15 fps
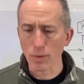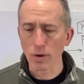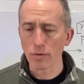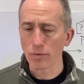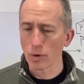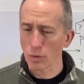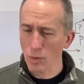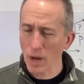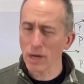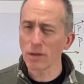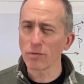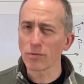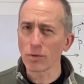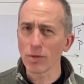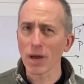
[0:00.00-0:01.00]
But if you're
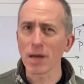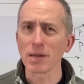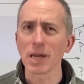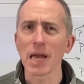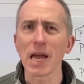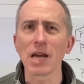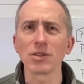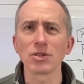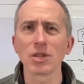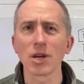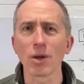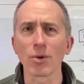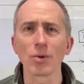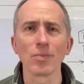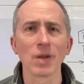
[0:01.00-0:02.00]
ready for that hands
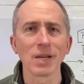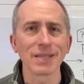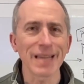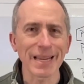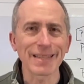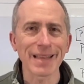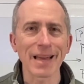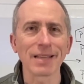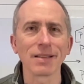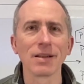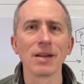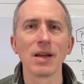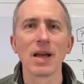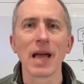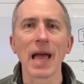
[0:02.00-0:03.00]
together, take that
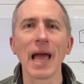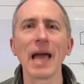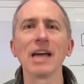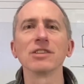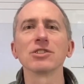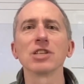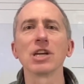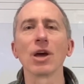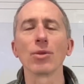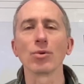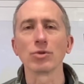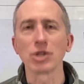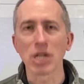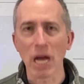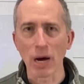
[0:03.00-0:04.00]
hands
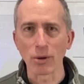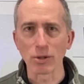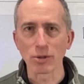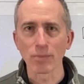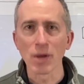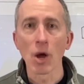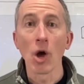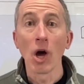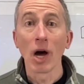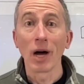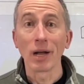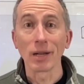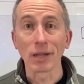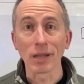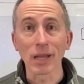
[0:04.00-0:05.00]
together challenge.
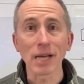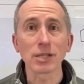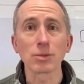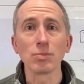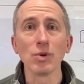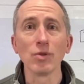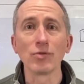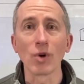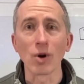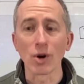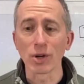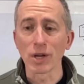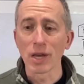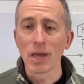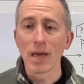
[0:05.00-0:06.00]
Let's move
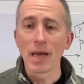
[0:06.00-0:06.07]
on.